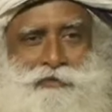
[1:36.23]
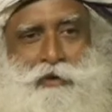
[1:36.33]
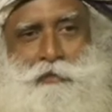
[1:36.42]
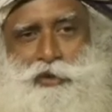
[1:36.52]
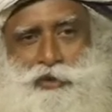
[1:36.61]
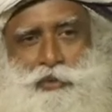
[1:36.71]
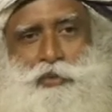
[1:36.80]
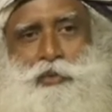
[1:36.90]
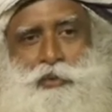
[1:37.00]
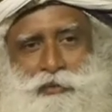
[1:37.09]
from his
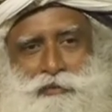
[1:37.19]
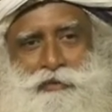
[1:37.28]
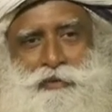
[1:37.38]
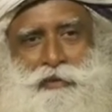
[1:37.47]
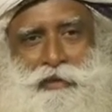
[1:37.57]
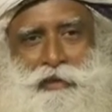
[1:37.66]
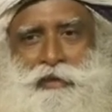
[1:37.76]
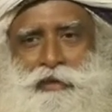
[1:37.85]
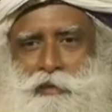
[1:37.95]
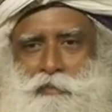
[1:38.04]
school,
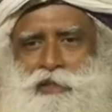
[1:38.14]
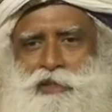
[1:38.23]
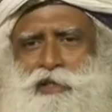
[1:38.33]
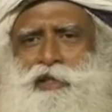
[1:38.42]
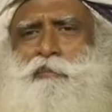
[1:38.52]
that means he didn't